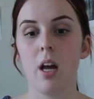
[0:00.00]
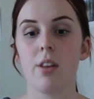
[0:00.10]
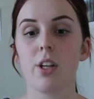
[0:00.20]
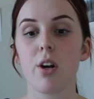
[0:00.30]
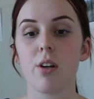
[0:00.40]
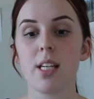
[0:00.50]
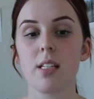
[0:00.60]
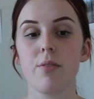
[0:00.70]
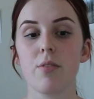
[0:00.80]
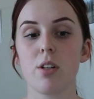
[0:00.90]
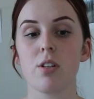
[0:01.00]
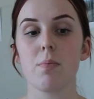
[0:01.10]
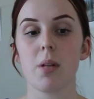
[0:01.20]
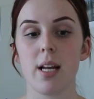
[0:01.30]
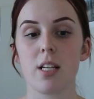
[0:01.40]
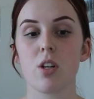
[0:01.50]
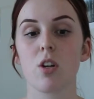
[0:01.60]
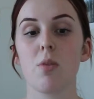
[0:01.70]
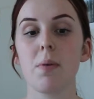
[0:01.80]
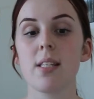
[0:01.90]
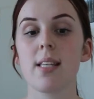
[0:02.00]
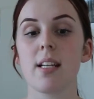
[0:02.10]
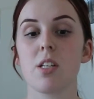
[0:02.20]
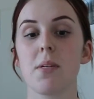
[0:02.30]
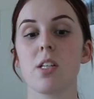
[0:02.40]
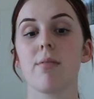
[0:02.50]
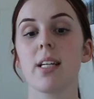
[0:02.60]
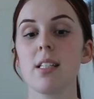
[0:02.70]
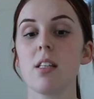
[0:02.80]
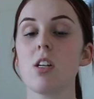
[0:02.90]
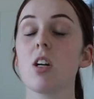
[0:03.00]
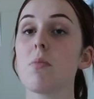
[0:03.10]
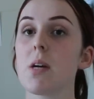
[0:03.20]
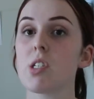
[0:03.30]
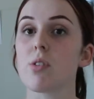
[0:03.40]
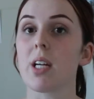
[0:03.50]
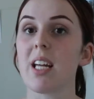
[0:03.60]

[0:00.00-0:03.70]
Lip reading: The content of Notes on Blindness could be said to be directing the documentary